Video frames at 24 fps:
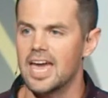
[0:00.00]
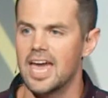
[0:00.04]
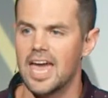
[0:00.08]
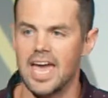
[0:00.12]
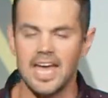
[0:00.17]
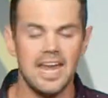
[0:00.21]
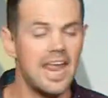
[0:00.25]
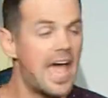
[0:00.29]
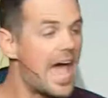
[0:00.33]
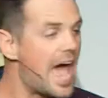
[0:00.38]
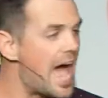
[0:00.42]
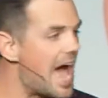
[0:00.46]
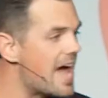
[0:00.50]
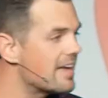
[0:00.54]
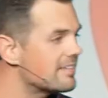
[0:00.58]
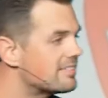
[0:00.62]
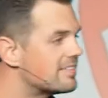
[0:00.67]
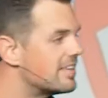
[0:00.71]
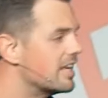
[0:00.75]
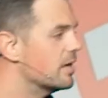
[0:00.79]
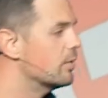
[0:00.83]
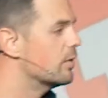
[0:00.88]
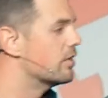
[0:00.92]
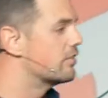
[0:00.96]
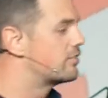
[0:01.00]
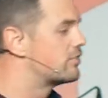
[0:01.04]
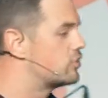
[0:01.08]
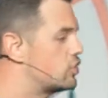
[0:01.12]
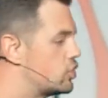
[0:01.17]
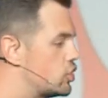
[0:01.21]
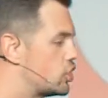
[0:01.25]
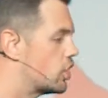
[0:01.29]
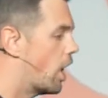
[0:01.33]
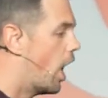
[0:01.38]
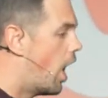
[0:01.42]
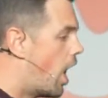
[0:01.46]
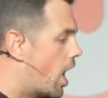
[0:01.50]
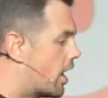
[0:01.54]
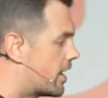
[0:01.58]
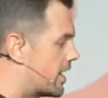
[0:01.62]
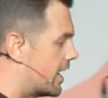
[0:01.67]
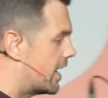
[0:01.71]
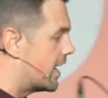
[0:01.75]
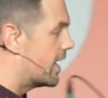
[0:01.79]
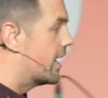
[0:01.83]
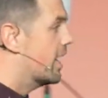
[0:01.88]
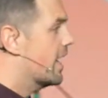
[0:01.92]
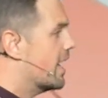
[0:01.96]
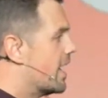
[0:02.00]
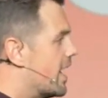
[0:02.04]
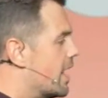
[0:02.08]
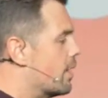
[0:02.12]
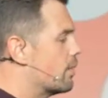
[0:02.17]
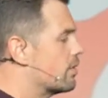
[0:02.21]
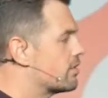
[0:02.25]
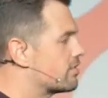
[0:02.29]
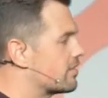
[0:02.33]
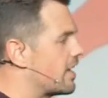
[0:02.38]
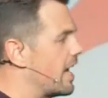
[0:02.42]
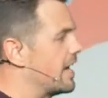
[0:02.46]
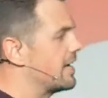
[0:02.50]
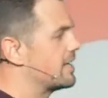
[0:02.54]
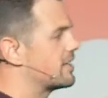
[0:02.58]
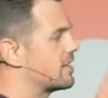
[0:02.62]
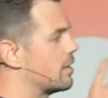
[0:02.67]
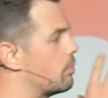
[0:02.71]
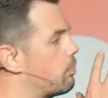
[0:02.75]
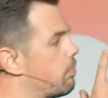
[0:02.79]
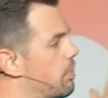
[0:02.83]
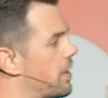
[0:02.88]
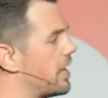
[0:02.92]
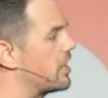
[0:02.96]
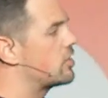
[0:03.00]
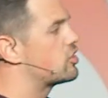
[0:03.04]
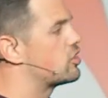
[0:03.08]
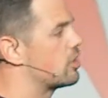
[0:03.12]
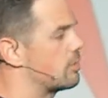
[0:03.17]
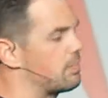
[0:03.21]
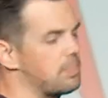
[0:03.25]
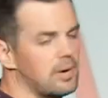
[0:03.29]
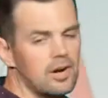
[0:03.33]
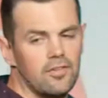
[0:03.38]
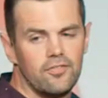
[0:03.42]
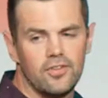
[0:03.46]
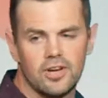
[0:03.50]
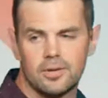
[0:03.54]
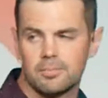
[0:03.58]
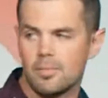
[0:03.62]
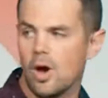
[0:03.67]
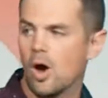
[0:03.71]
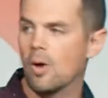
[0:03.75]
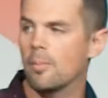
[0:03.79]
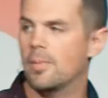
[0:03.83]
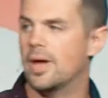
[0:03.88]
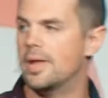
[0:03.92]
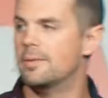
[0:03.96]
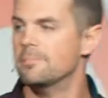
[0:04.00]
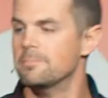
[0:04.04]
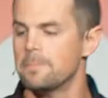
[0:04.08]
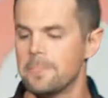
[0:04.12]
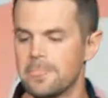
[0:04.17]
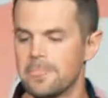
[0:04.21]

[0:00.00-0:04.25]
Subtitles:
And as he was jogging, it was like the picture-perfect moment.